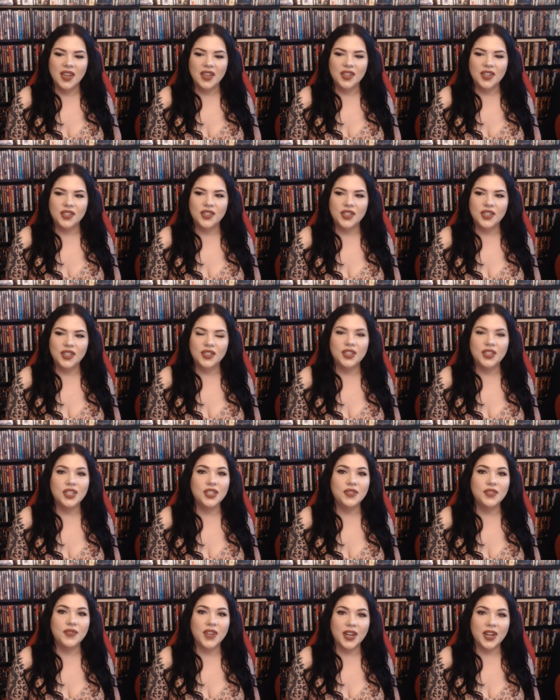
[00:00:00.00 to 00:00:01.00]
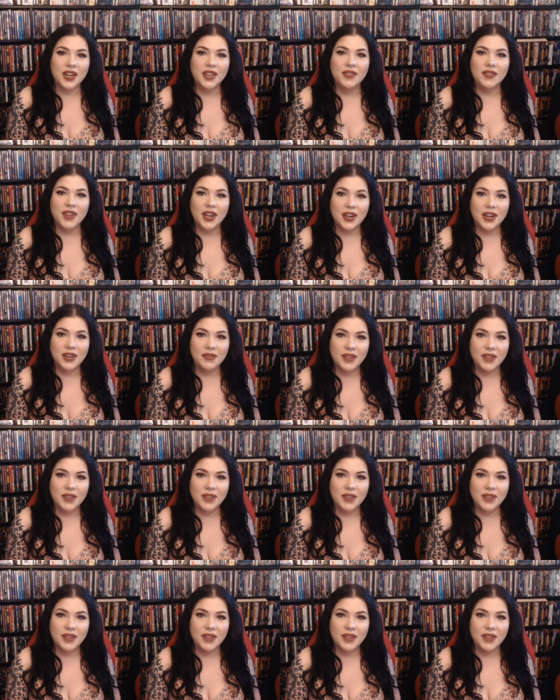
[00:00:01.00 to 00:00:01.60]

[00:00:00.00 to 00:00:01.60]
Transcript: she's very, very